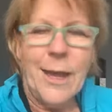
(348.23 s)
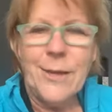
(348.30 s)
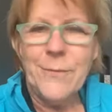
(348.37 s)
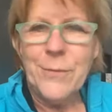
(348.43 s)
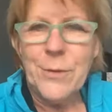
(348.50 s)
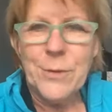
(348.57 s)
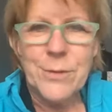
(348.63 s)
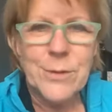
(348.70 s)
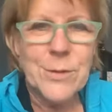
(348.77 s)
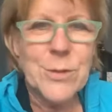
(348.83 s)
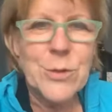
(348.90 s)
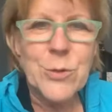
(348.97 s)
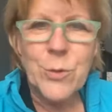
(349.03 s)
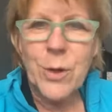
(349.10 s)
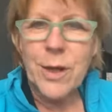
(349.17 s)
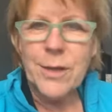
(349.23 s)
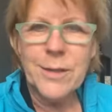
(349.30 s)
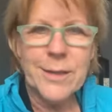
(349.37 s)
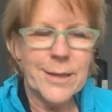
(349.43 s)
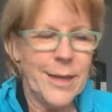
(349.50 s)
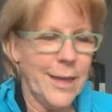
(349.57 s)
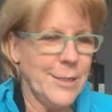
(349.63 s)
If you're
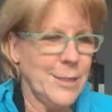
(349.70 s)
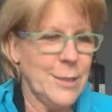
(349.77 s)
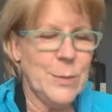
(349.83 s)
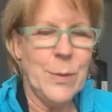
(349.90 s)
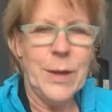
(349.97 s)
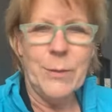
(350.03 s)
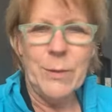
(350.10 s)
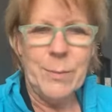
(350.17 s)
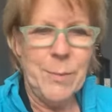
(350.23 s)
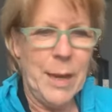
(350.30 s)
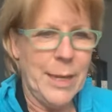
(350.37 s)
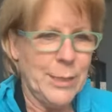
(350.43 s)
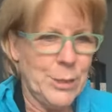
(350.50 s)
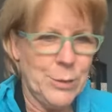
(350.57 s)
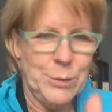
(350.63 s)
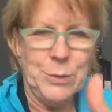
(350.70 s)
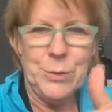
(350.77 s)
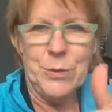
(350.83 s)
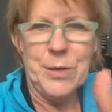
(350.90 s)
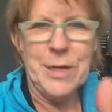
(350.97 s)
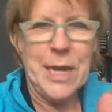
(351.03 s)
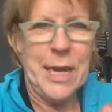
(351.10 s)
struggling, I just want to remind you
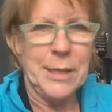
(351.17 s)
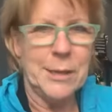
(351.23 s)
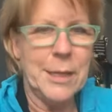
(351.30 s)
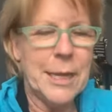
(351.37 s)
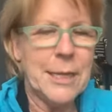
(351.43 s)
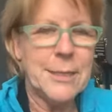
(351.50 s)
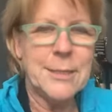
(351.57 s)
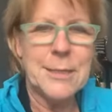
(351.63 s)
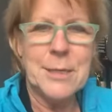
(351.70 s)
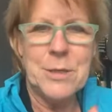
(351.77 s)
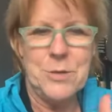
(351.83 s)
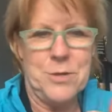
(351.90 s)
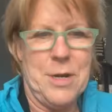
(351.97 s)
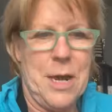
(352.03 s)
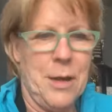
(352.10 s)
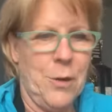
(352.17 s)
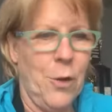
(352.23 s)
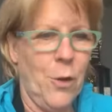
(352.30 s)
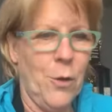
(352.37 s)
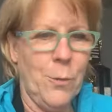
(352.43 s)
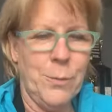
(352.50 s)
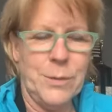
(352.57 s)
you are not lazy, you're not
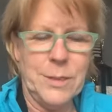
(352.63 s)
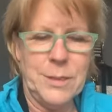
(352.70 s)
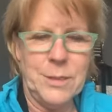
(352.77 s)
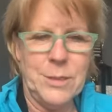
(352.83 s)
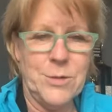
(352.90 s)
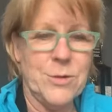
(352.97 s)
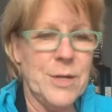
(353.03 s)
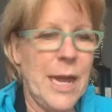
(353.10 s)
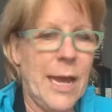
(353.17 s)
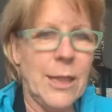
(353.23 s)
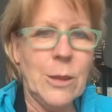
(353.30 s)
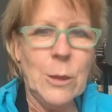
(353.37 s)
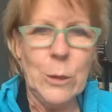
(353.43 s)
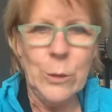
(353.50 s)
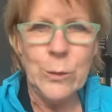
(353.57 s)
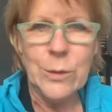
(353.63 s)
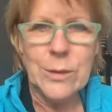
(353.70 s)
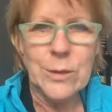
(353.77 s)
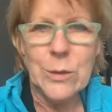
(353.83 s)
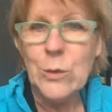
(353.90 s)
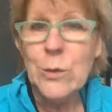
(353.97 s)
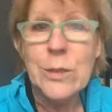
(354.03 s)
hopeless, you're not
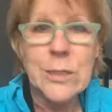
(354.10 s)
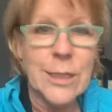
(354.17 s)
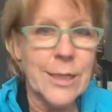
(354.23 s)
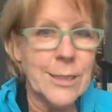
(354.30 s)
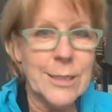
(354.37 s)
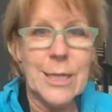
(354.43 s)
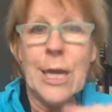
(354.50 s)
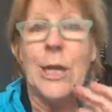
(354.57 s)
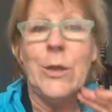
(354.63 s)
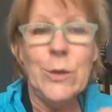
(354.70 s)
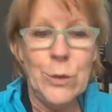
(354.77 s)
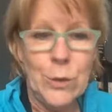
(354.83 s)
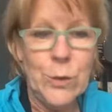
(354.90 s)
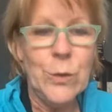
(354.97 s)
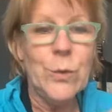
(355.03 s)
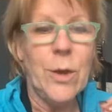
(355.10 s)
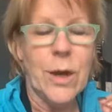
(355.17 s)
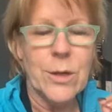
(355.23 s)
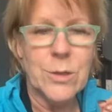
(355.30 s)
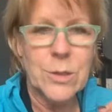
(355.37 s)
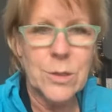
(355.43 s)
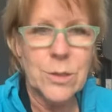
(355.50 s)
loose, useless, and you
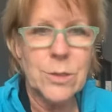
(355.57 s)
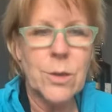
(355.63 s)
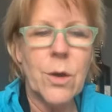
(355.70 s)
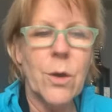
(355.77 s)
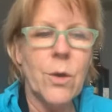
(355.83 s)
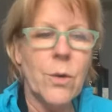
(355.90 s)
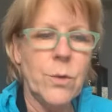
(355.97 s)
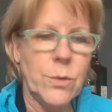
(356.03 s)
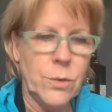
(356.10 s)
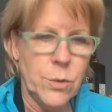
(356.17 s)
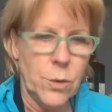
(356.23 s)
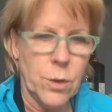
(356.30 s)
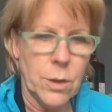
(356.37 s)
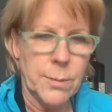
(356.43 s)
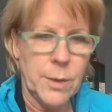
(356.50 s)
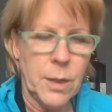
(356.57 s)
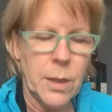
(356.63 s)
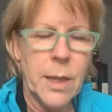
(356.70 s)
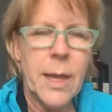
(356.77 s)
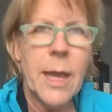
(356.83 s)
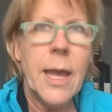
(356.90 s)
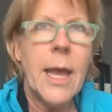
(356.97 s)
are so normal.
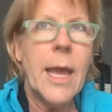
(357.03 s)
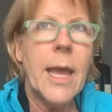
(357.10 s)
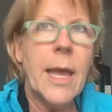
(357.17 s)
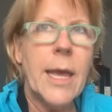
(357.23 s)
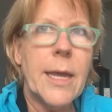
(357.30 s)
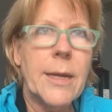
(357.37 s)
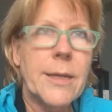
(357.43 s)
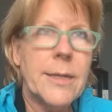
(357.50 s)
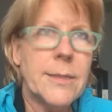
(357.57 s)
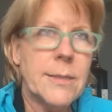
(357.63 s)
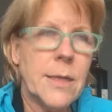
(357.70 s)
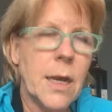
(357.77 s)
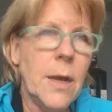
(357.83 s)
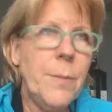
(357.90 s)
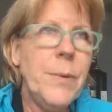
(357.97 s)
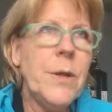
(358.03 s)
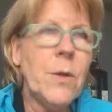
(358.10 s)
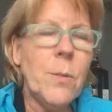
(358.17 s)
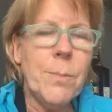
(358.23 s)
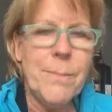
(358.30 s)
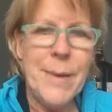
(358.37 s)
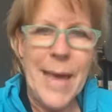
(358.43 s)
And these
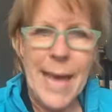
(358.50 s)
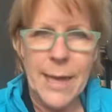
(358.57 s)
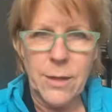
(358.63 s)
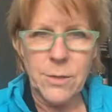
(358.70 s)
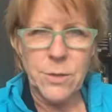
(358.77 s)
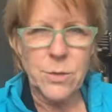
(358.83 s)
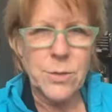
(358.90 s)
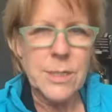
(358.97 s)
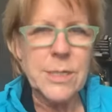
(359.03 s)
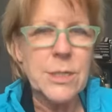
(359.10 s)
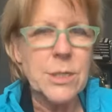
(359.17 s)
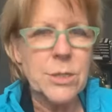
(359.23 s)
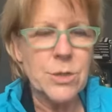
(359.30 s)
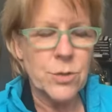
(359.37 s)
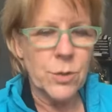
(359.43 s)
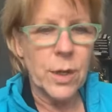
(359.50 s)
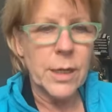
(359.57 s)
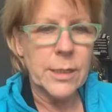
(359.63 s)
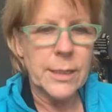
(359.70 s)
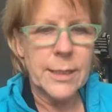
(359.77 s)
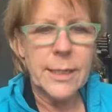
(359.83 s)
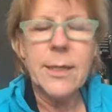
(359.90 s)
uphill battles or this
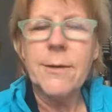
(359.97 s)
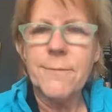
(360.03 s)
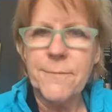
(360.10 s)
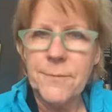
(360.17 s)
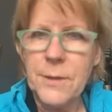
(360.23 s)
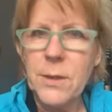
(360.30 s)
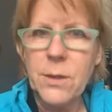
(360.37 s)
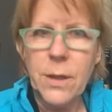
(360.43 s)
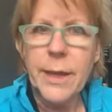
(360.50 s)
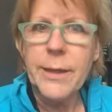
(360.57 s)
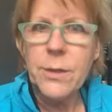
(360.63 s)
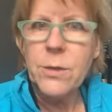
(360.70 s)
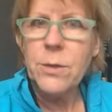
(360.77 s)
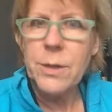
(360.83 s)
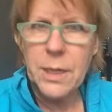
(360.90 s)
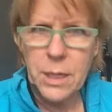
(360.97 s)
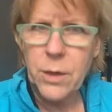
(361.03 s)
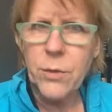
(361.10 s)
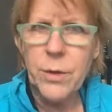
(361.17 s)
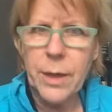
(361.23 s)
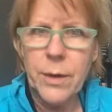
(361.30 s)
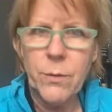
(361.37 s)
struggling can feel like you're
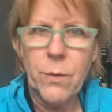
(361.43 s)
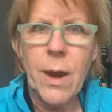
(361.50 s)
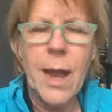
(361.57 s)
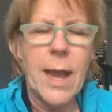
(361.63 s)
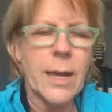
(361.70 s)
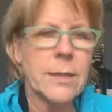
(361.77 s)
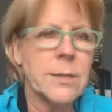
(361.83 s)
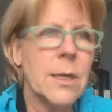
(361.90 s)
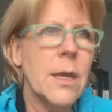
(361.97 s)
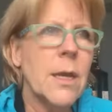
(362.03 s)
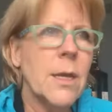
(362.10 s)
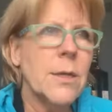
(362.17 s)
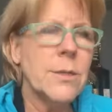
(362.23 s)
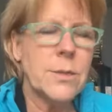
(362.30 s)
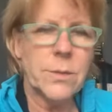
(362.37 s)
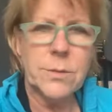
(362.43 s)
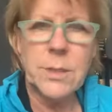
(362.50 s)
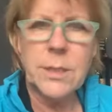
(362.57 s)
carrying rocks. So